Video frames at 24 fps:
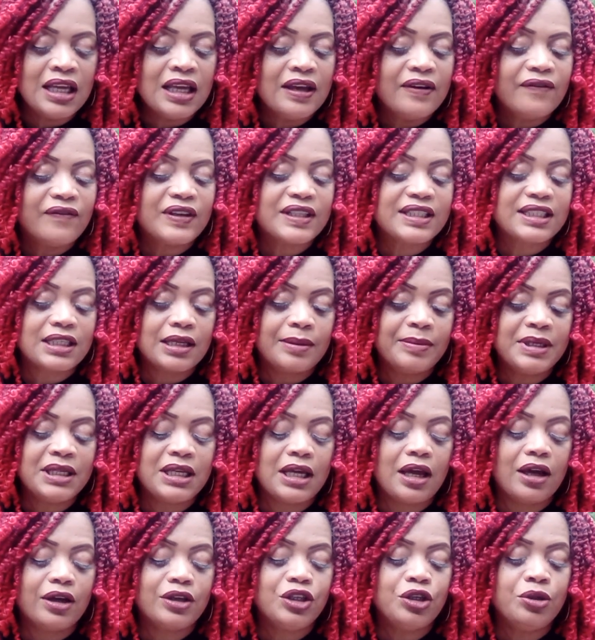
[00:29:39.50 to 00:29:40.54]
For some of
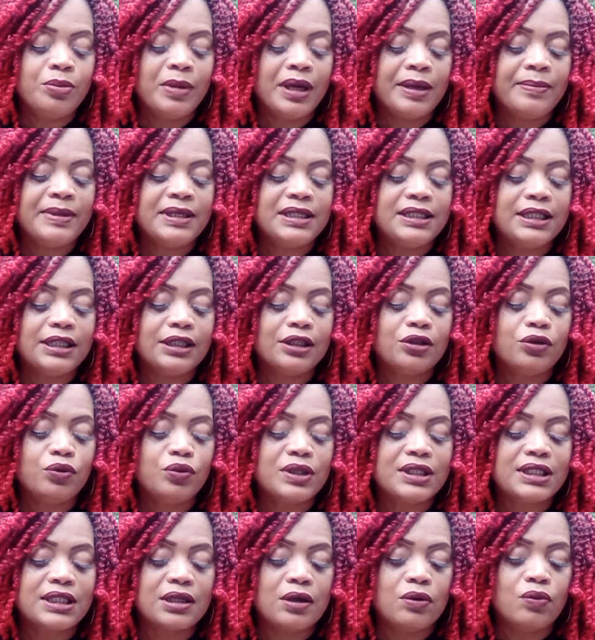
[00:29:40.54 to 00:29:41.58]
y'all, you may be dealing
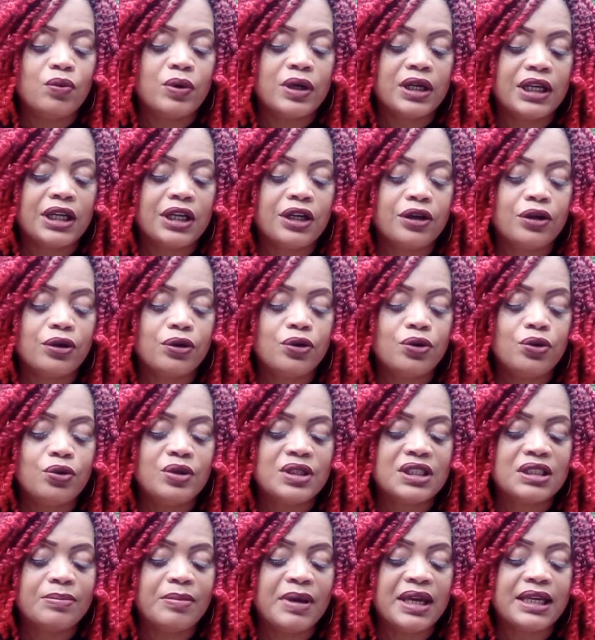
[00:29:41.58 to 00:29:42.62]
with someone here who
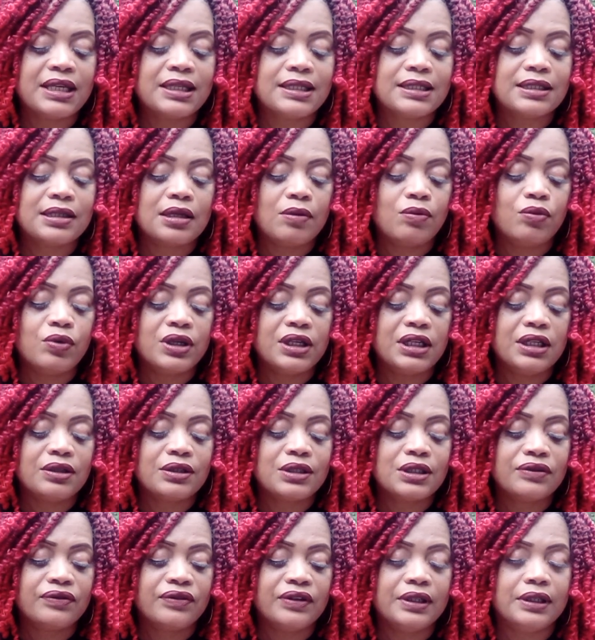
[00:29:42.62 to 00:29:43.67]
is making someone
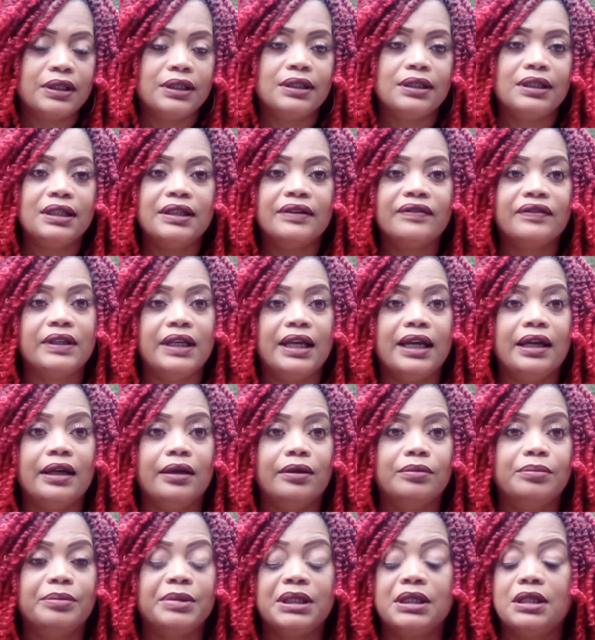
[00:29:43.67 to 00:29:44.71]
else feel left out
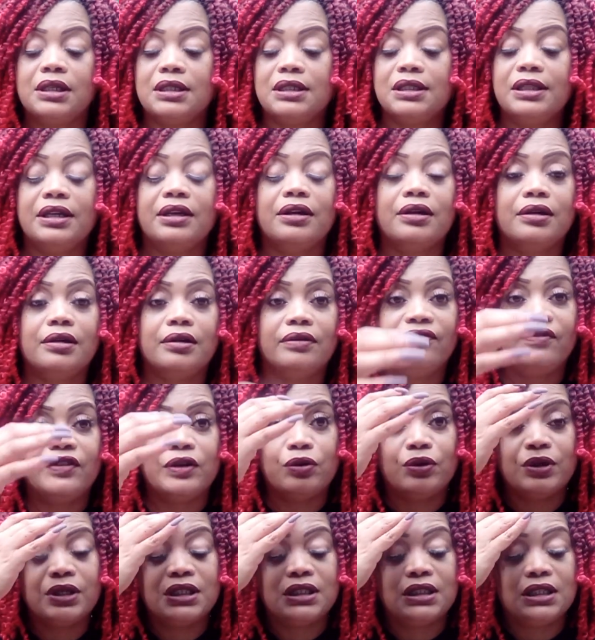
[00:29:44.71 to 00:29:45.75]
because their
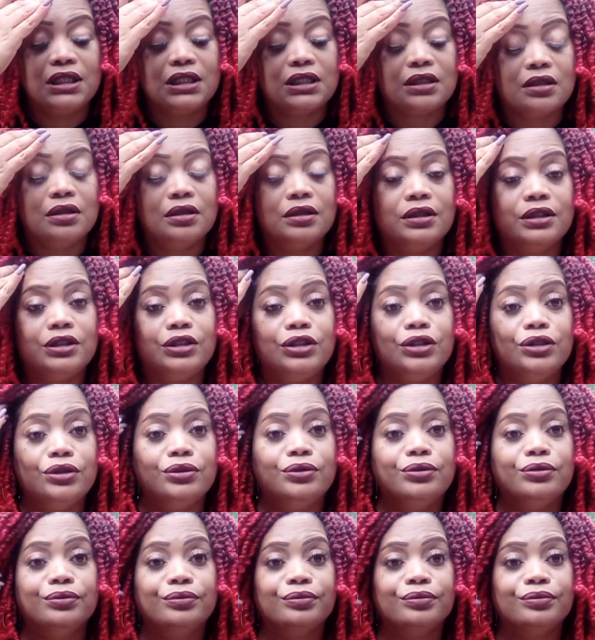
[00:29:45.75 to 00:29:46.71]
focus is on you.